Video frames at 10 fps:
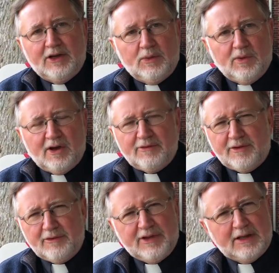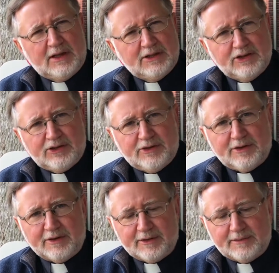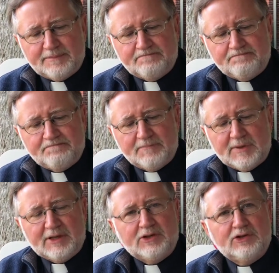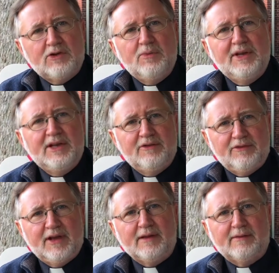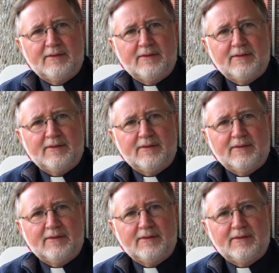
We often feel uncertain, and so we need faith.